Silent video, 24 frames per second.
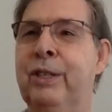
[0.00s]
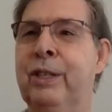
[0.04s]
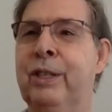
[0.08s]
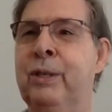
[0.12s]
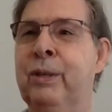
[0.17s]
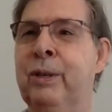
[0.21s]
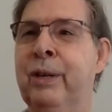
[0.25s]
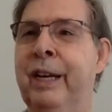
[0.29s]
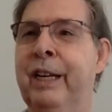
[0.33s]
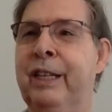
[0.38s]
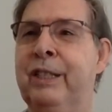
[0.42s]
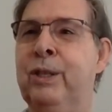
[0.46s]
the
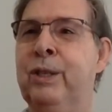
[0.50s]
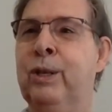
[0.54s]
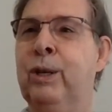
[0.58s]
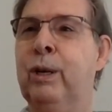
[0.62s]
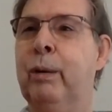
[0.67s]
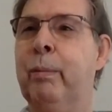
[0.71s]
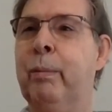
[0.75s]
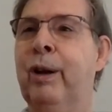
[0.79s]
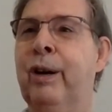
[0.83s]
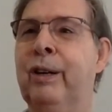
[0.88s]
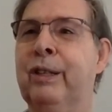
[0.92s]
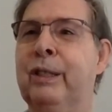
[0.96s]
door next
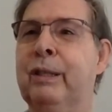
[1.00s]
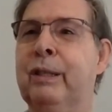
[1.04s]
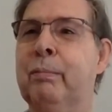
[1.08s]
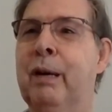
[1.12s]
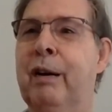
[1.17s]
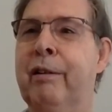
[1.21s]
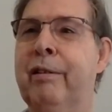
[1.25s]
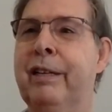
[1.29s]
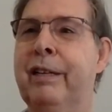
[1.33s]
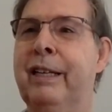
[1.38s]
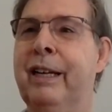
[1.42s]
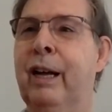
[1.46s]
door belonged to
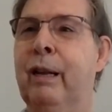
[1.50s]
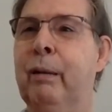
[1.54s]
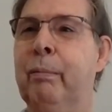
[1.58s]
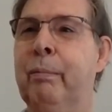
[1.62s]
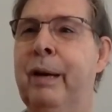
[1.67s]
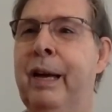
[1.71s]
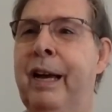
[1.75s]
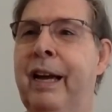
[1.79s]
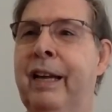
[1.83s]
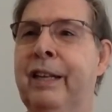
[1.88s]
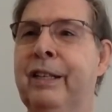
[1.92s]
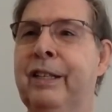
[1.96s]
Murray
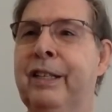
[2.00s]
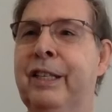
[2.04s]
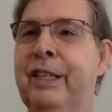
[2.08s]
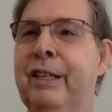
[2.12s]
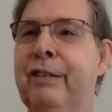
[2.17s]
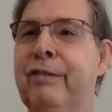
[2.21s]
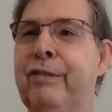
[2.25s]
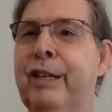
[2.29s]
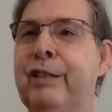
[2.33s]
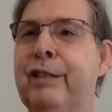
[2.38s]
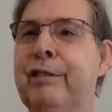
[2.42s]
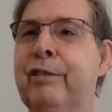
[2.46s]
Gell-Mann, the
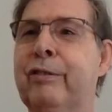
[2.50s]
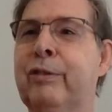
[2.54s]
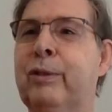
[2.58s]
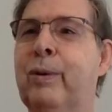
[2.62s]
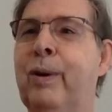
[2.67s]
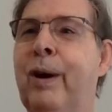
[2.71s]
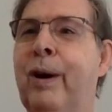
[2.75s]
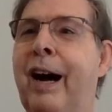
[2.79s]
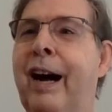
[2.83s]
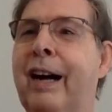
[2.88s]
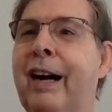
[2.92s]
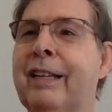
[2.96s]
inventor of
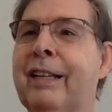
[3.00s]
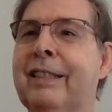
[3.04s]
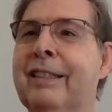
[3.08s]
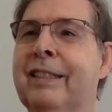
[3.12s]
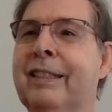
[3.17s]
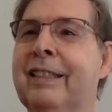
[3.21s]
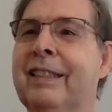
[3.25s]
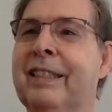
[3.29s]
quarks.